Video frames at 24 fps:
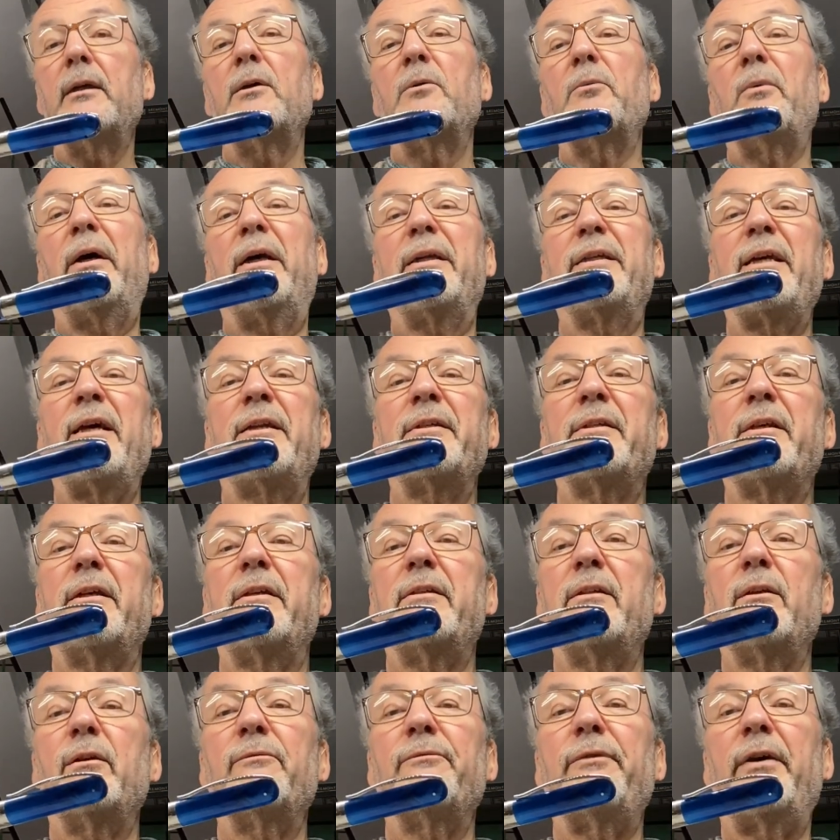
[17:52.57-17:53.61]
where Dante
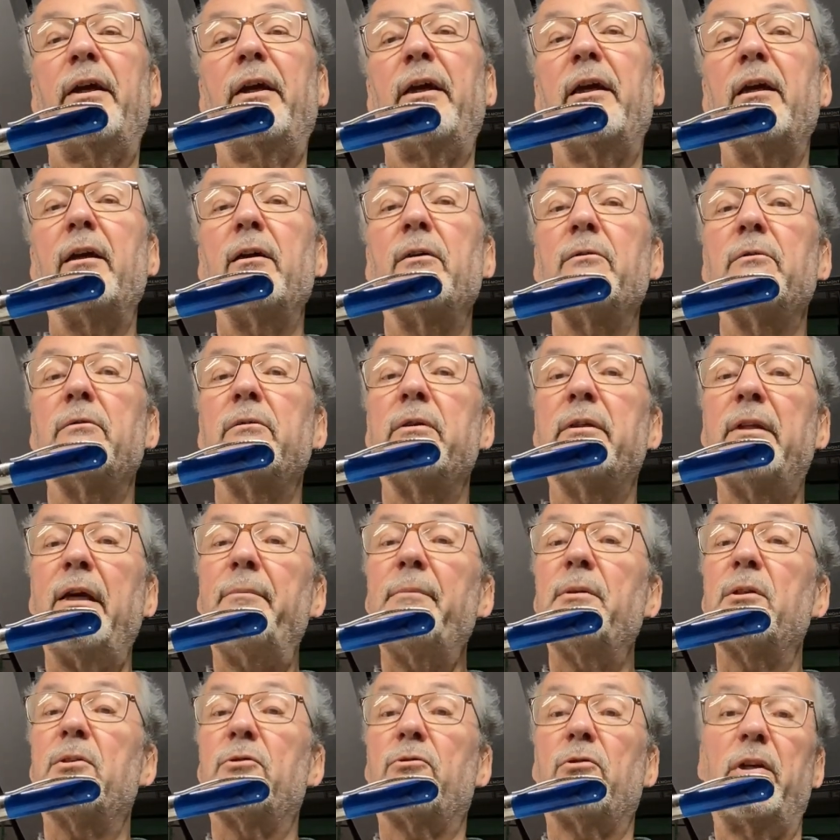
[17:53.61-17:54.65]
Del Vecchio
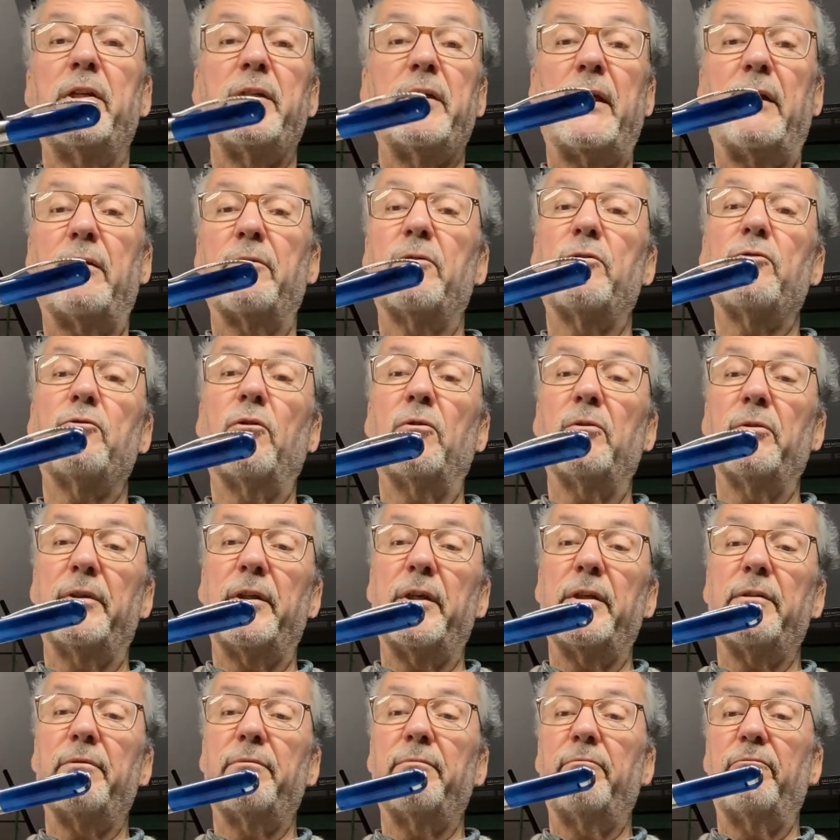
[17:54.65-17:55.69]
demonstrates how strong
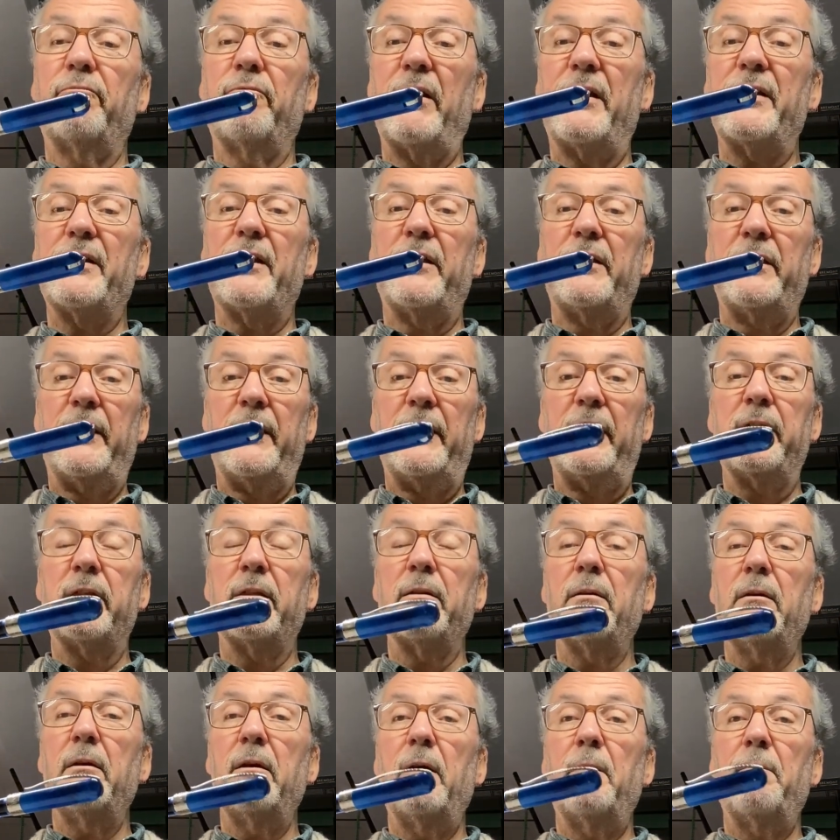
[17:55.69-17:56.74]
this resin is
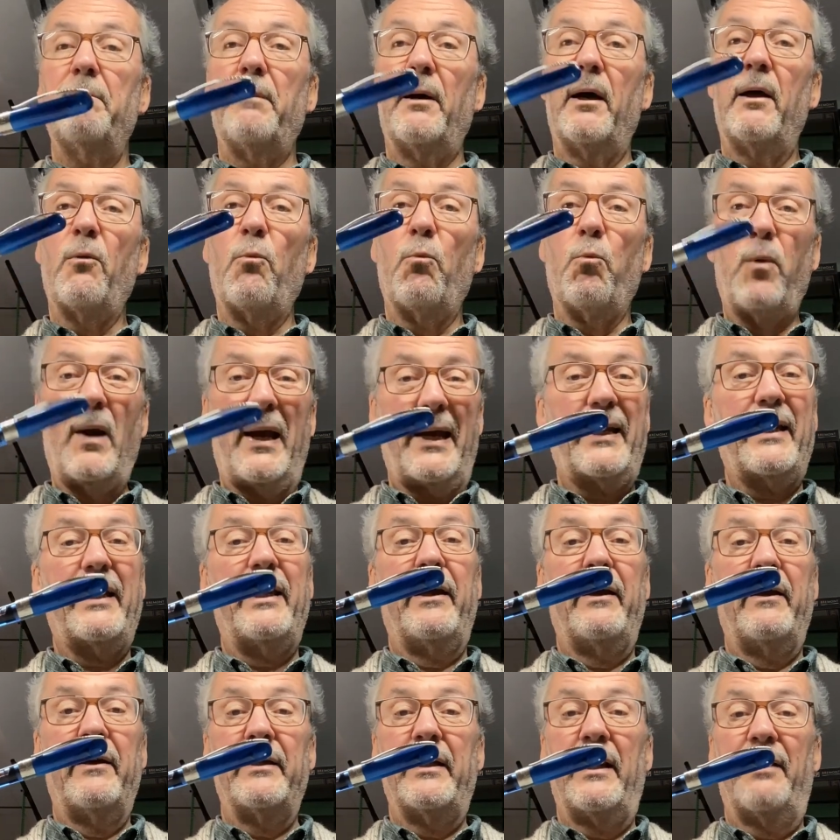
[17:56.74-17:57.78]
by
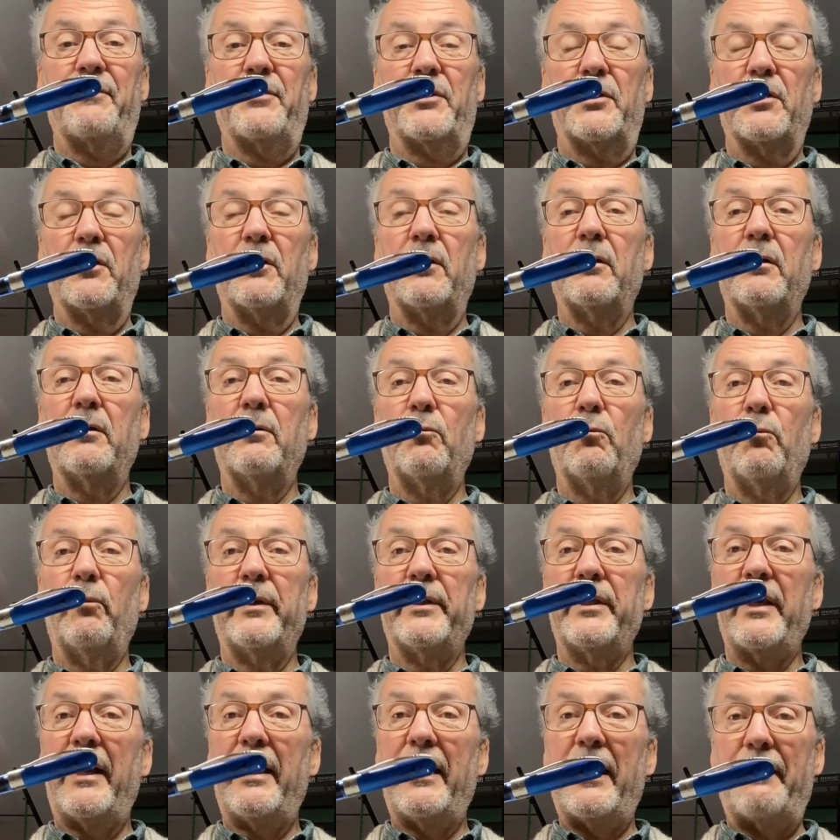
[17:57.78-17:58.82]
whacking an avatar
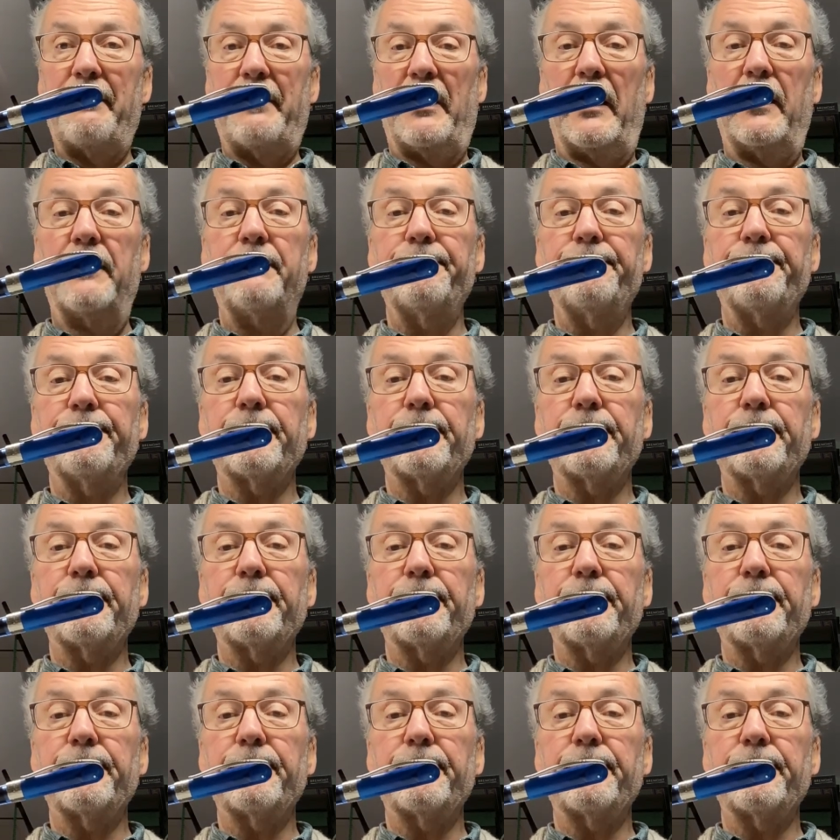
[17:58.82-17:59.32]
with a hammer